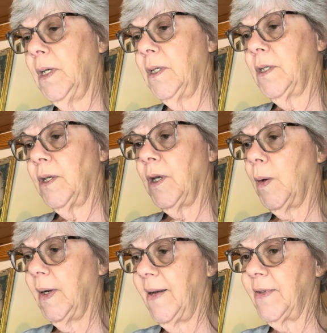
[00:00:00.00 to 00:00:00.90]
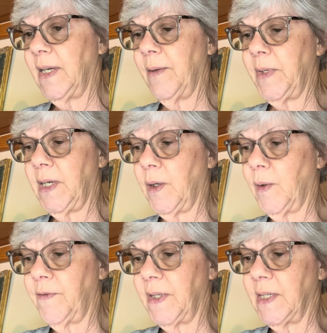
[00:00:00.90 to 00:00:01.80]
So y'all will have to let me know
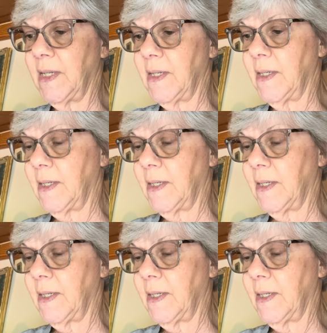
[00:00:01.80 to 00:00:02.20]
if this is